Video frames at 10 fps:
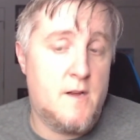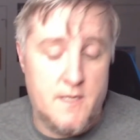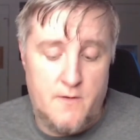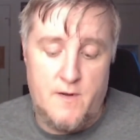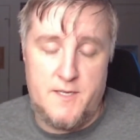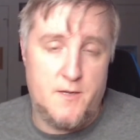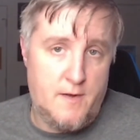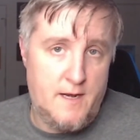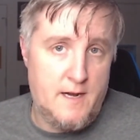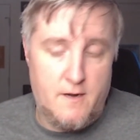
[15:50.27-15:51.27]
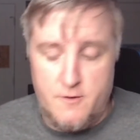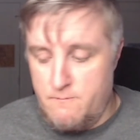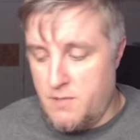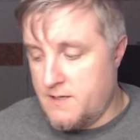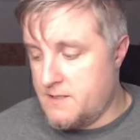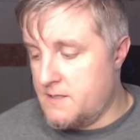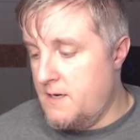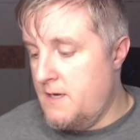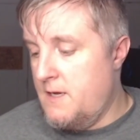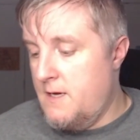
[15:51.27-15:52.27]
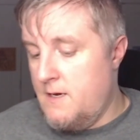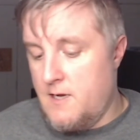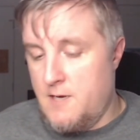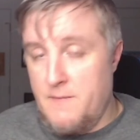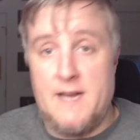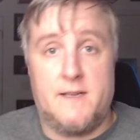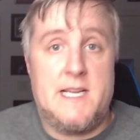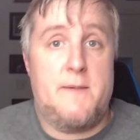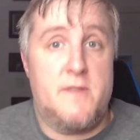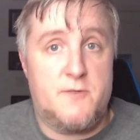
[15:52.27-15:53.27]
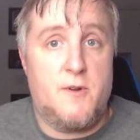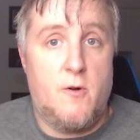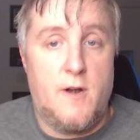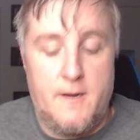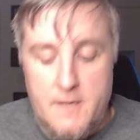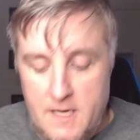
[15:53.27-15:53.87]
Otherwise, you're looking at $100 at the time of this recording.